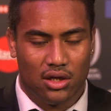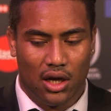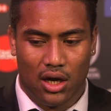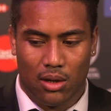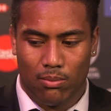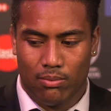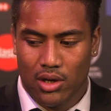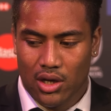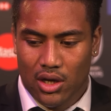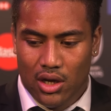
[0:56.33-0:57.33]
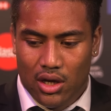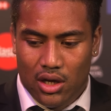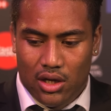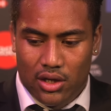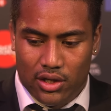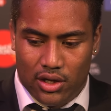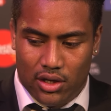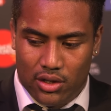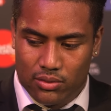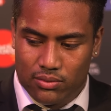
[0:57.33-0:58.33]
Um, you
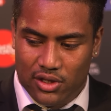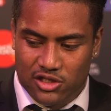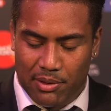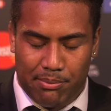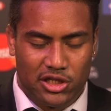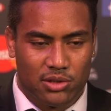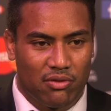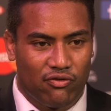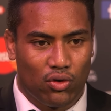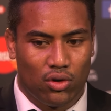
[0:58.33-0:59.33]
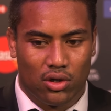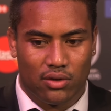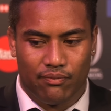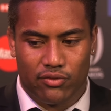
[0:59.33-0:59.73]
know, it's been mentioned before.